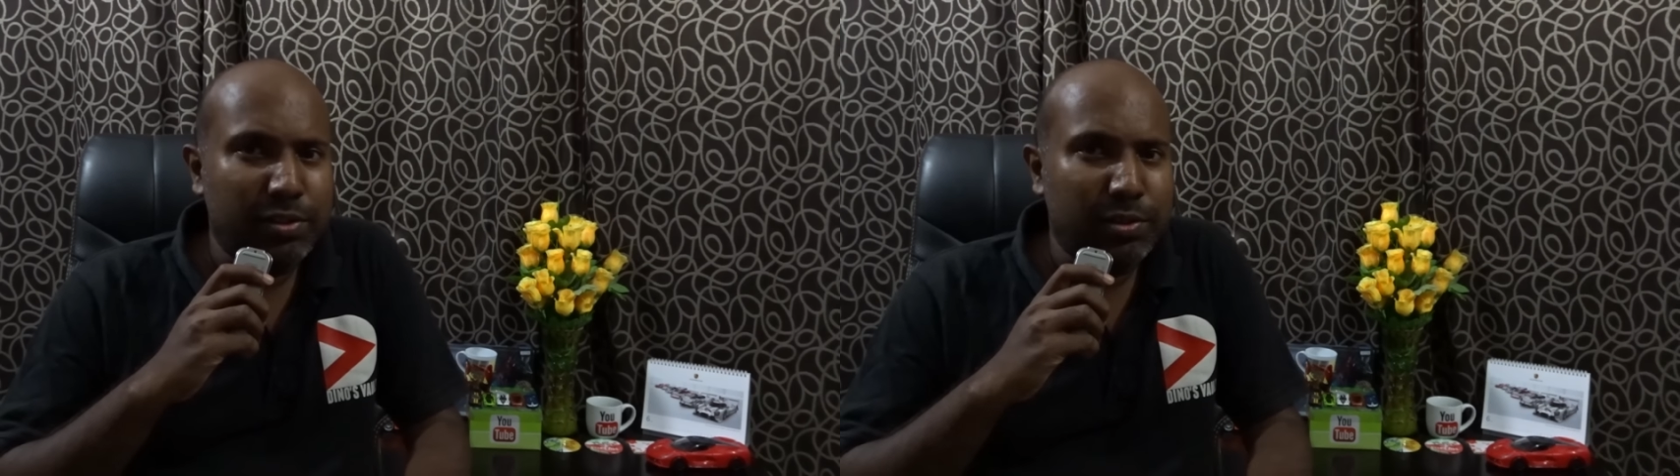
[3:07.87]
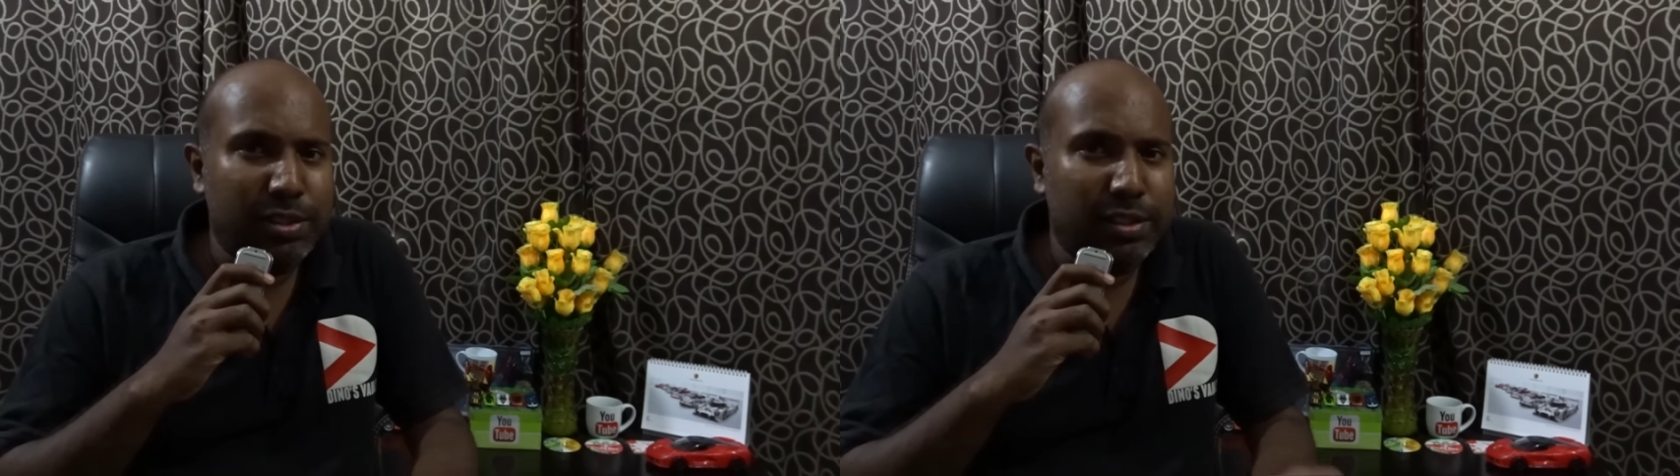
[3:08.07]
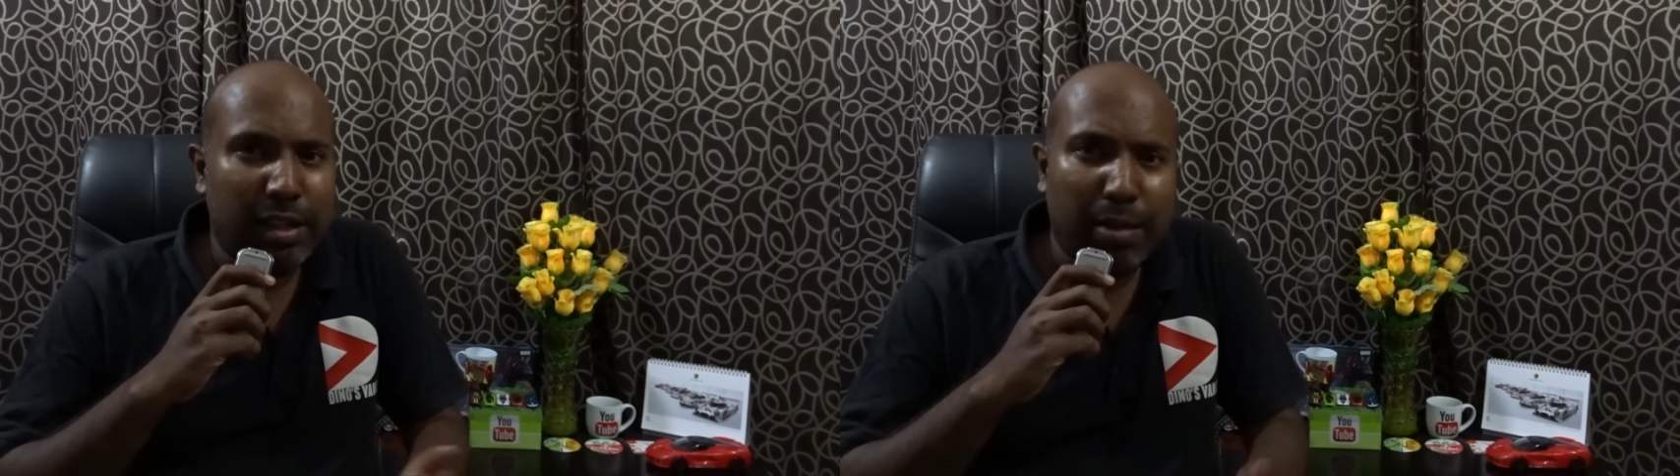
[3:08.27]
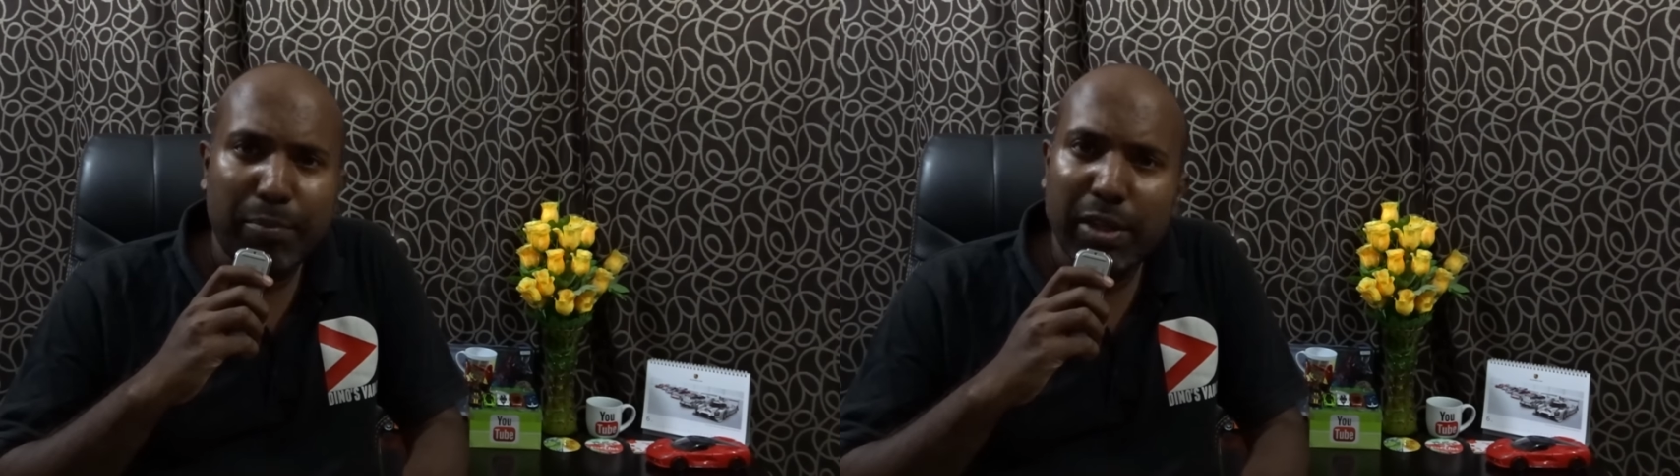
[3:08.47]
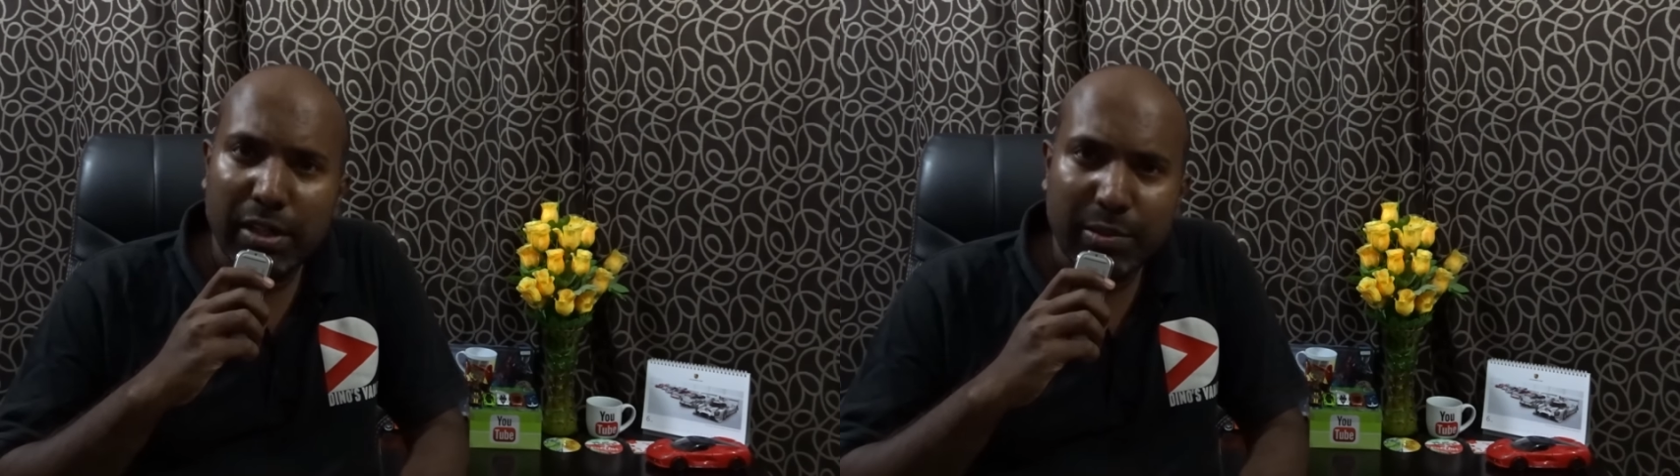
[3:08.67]
So it's a
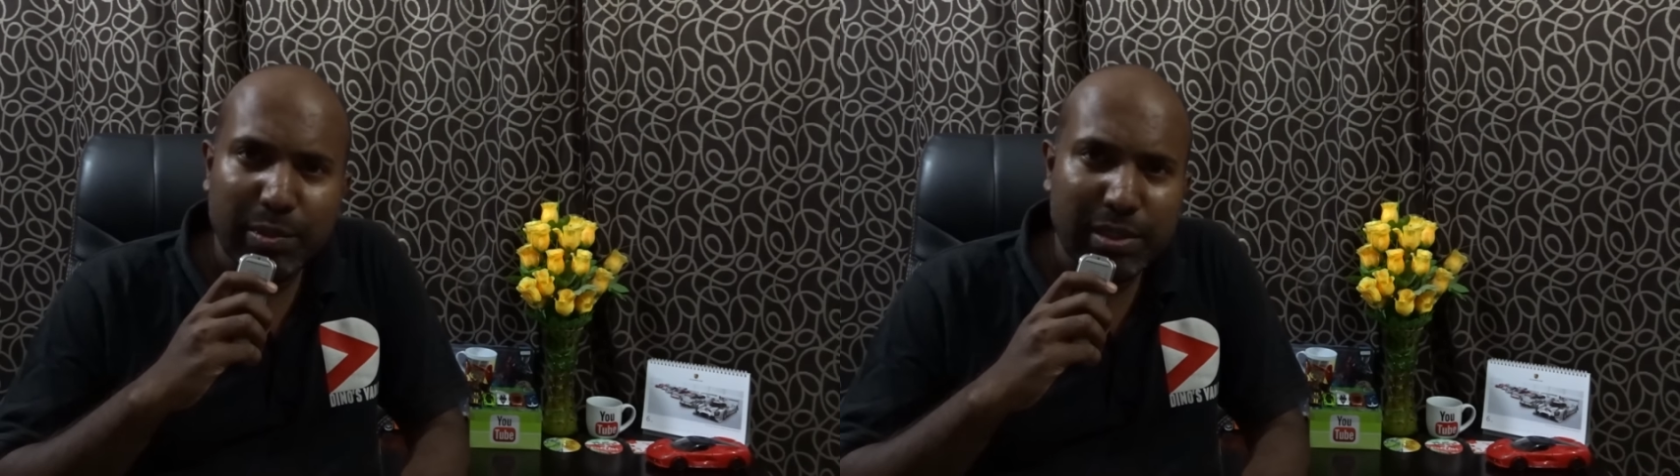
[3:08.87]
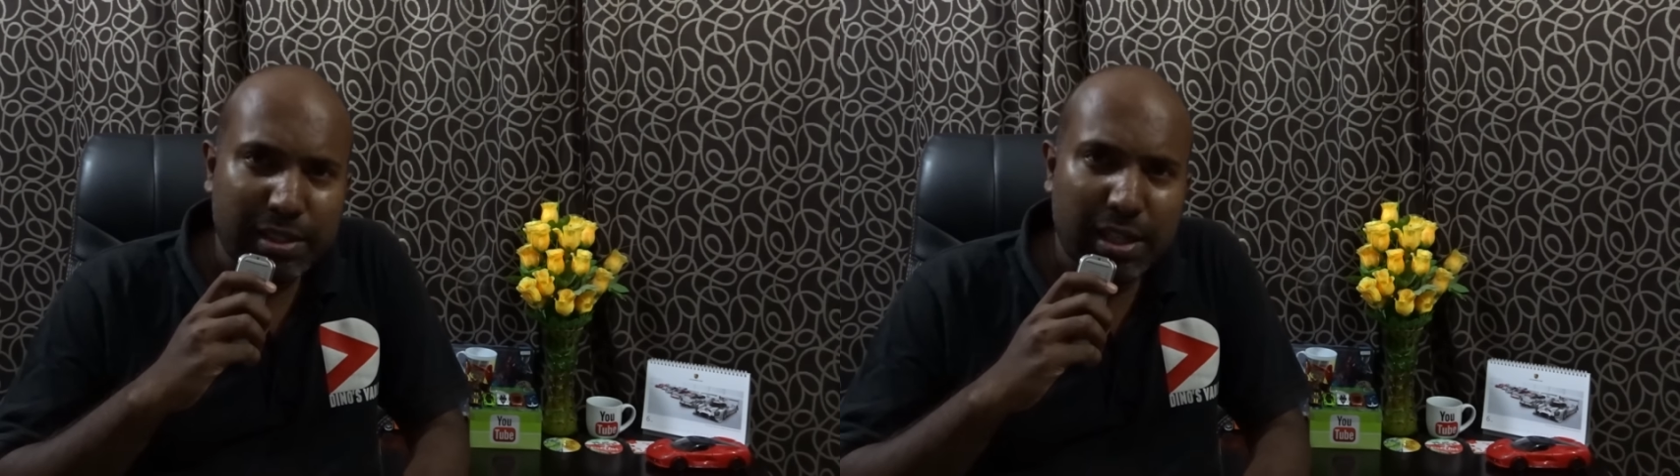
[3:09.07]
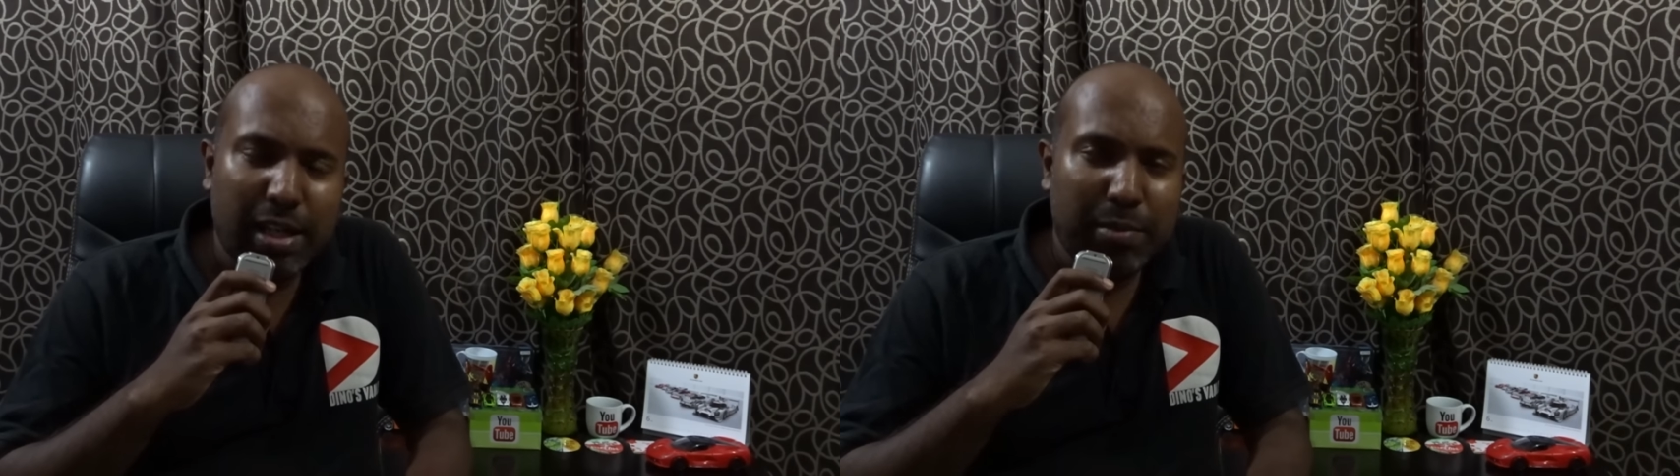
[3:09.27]
humble request.